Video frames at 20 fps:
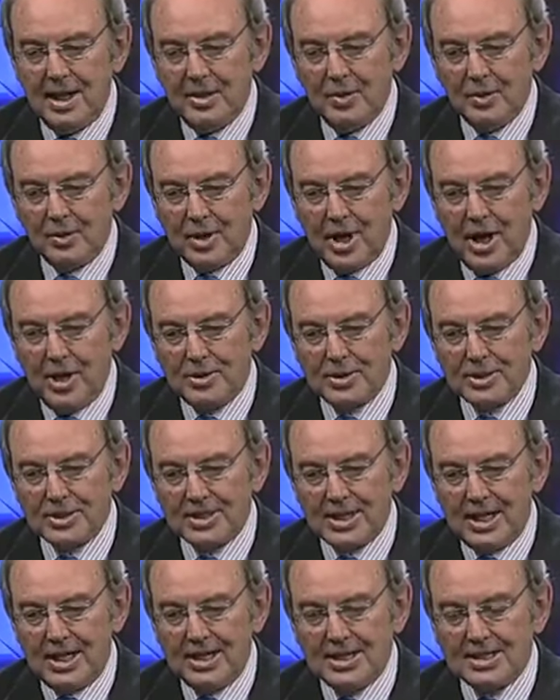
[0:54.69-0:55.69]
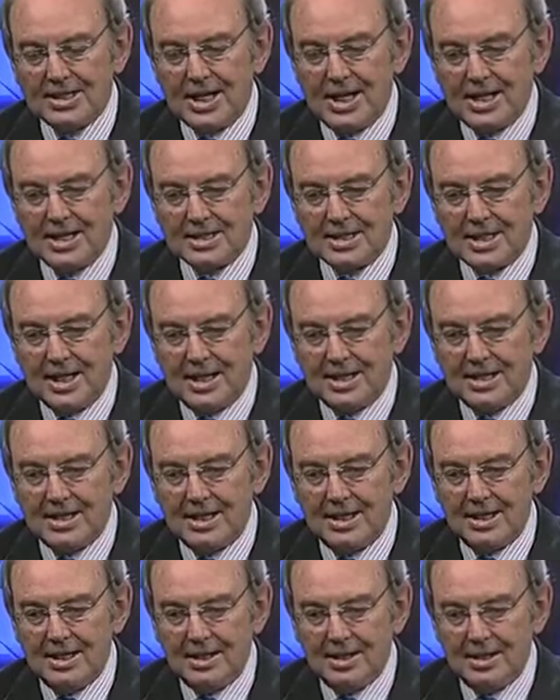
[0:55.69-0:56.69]
You'll notice that he says that
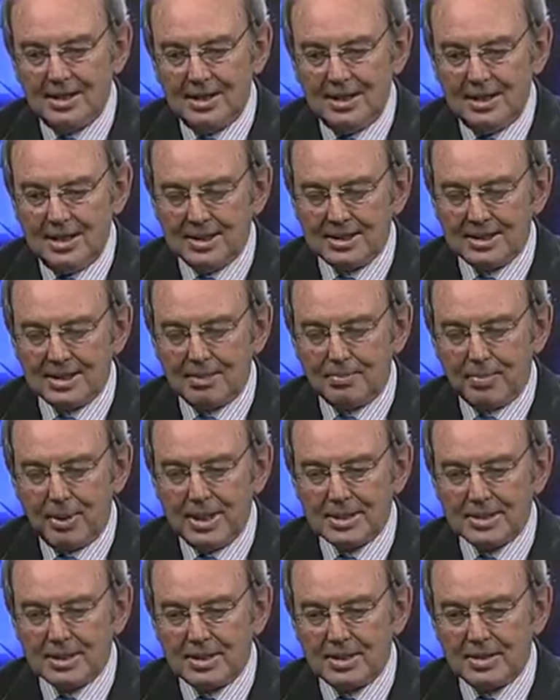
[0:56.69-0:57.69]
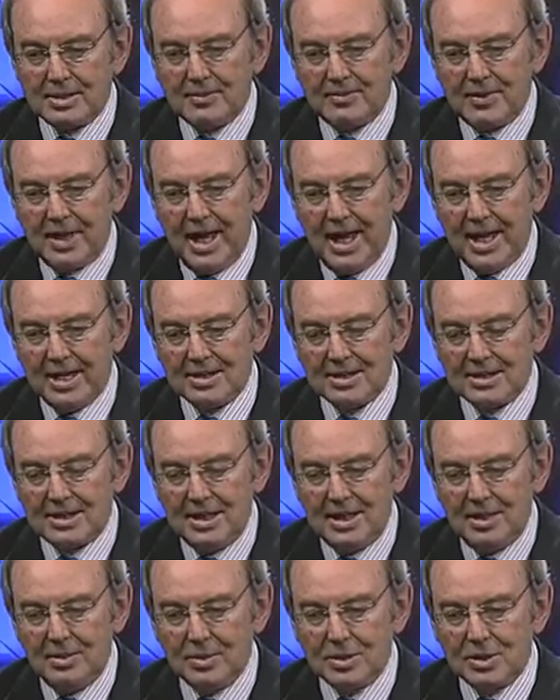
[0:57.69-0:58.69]
he is the president of the
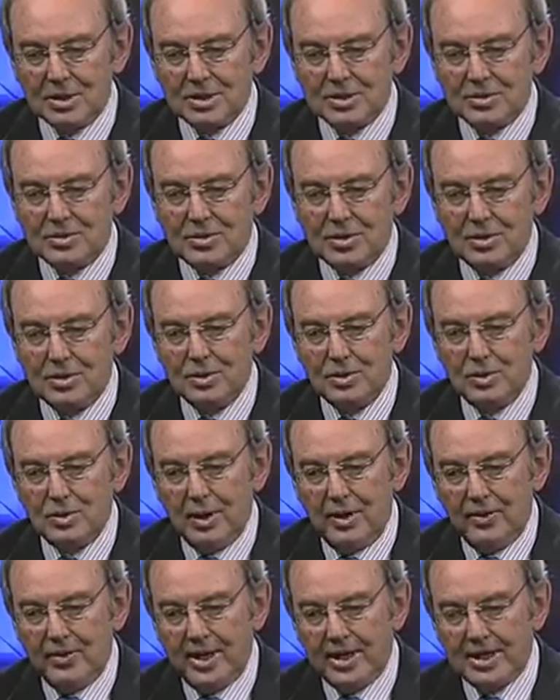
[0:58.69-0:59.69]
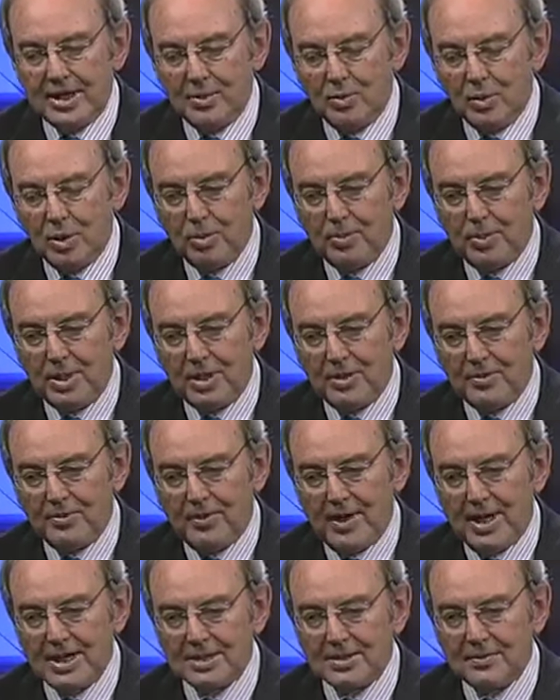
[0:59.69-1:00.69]
ANC, which is true, and that he will be the
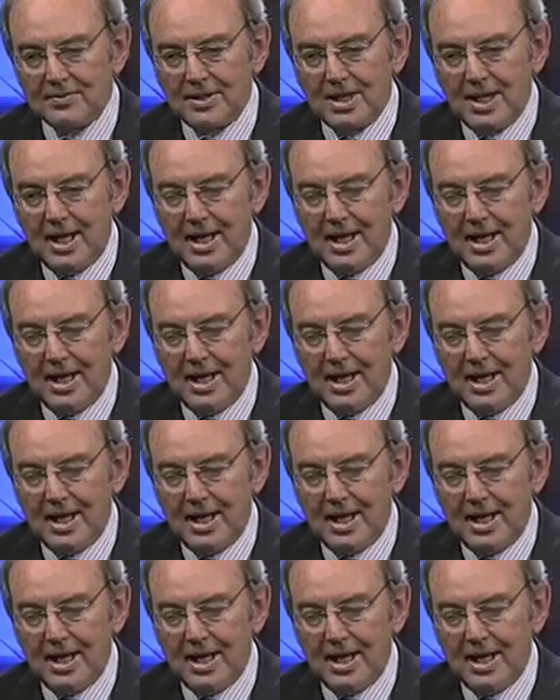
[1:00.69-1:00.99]
face of the